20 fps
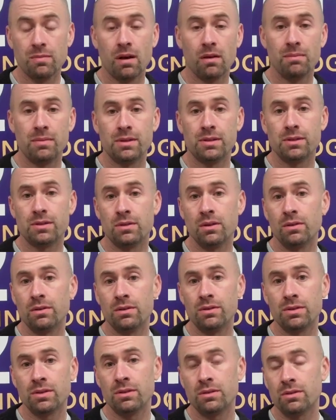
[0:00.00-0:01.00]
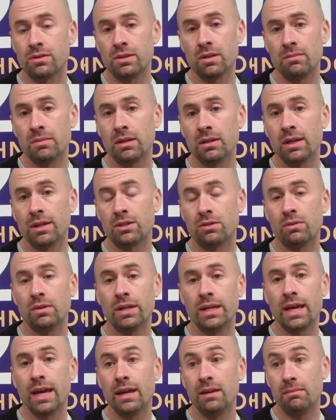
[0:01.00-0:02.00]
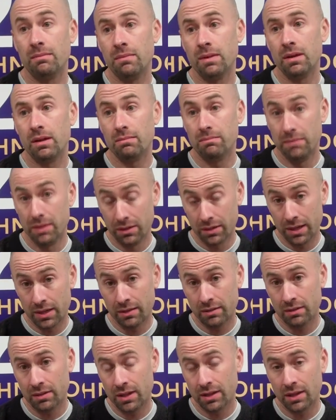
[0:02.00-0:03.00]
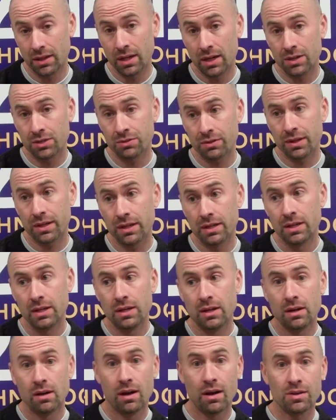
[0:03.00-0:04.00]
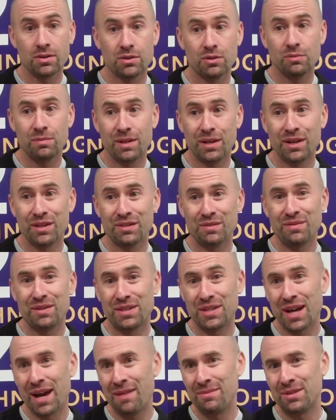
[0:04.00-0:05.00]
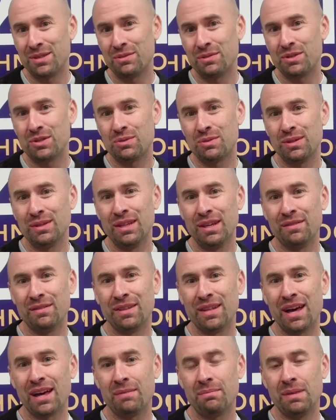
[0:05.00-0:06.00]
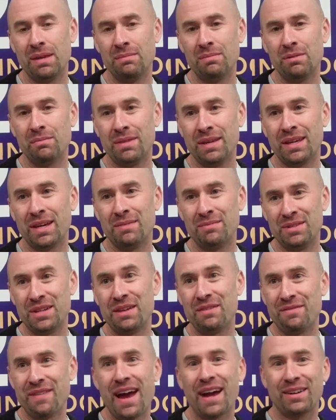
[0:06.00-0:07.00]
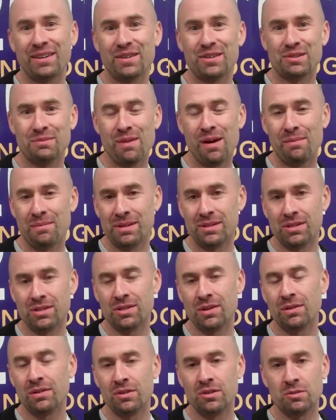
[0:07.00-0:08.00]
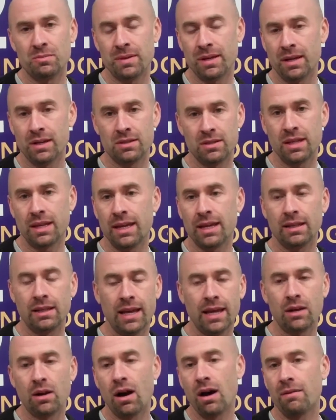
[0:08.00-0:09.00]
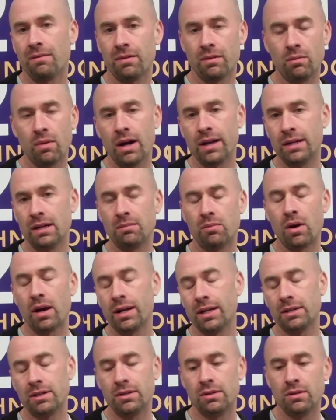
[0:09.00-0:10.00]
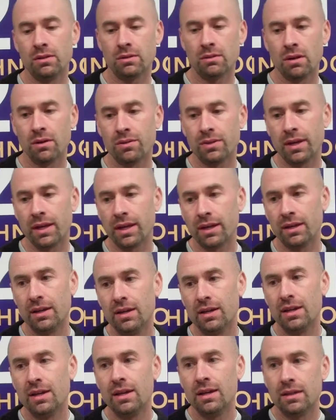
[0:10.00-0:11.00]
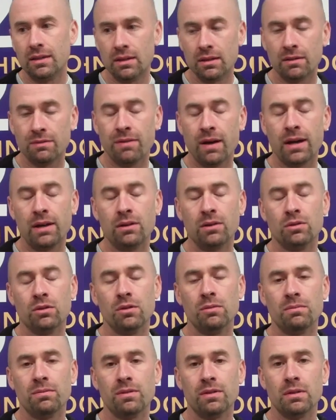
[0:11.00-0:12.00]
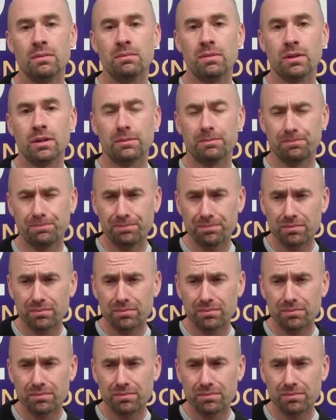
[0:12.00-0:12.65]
small business owners, and there's something like 28 million in the country. Also, because of the times in which we live, a lot of people become de facto small business owners because they get laid off or wind up wanting to do their own thing. And then the final group for the book